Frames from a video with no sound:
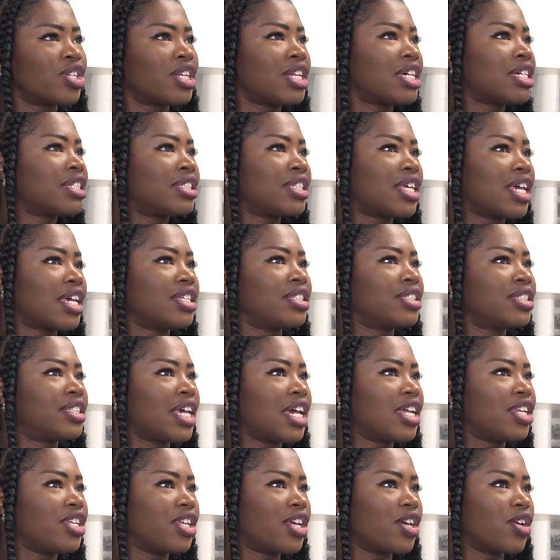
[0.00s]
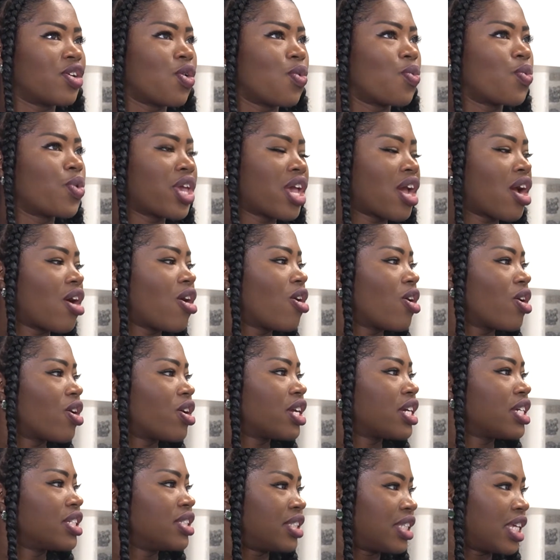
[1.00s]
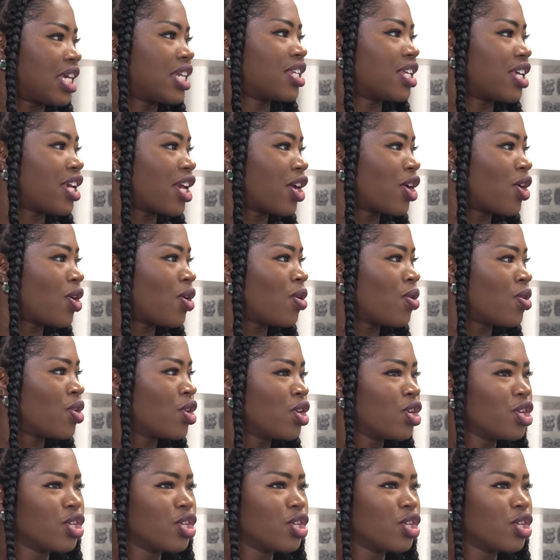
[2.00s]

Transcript: let's say in San Diego. We are in San Diego.